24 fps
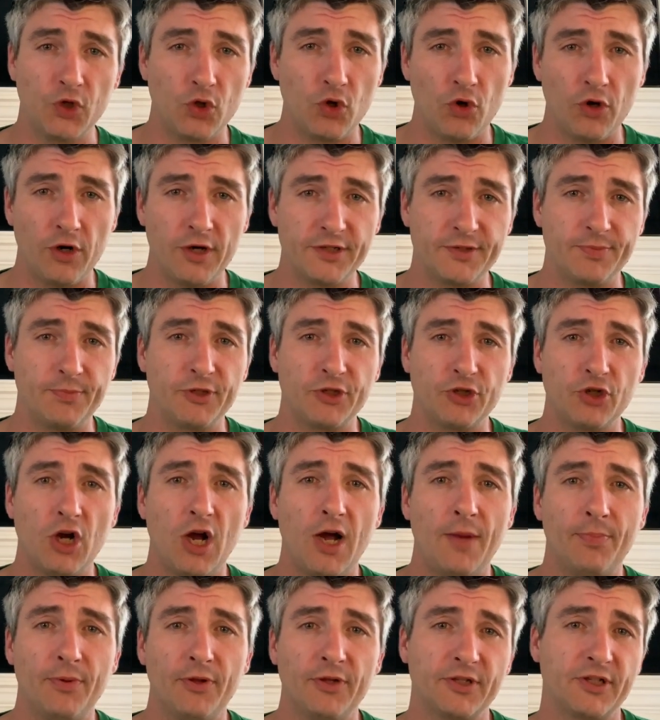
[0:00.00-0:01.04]
Gores
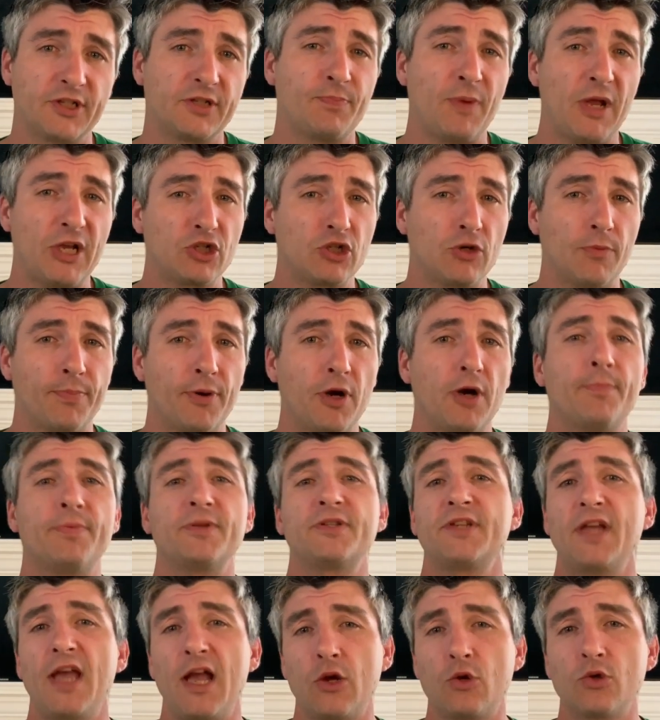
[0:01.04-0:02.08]
Metropoulos, Special
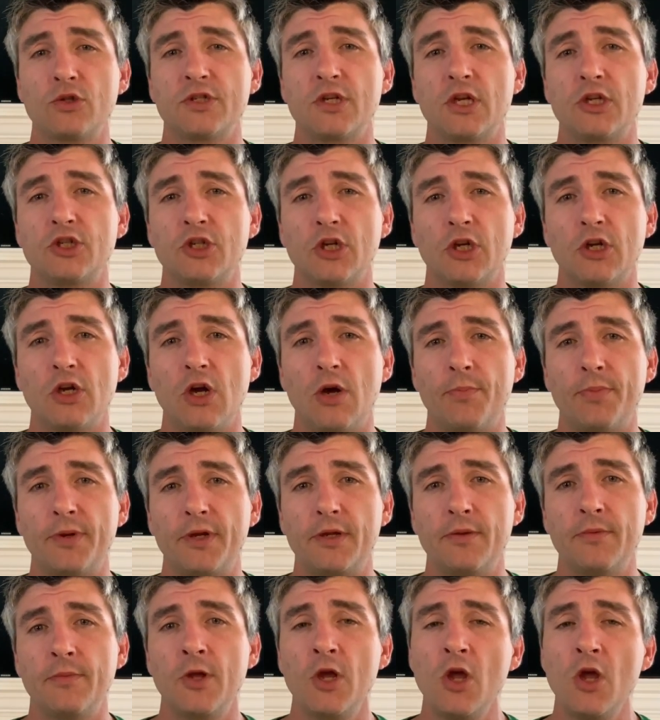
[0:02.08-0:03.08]
Purpose Acquisition Company.